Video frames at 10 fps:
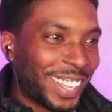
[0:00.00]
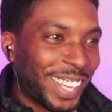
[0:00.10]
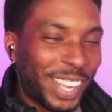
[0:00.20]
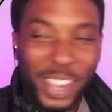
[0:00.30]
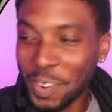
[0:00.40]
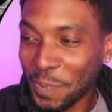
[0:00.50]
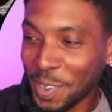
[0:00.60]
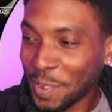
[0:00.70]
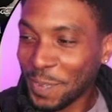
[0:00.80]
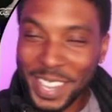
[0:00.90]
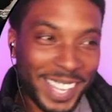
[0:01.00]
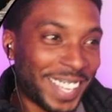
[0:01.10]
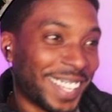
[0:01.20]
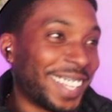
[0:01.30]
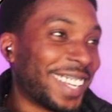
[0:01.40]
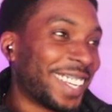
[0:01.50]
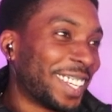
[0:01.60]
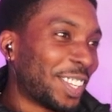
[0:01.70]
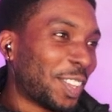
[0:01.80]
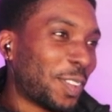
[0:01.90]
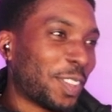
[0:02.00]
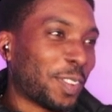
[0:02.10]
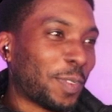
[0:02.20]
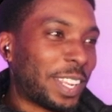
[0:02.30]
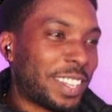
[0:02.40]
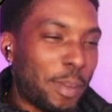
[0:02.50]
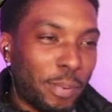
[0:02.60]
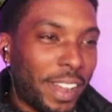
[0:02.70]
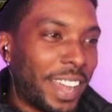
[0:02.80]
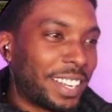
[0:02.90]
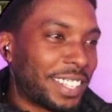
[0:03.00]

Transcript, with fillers: Couldn't be me. You, they say pride is the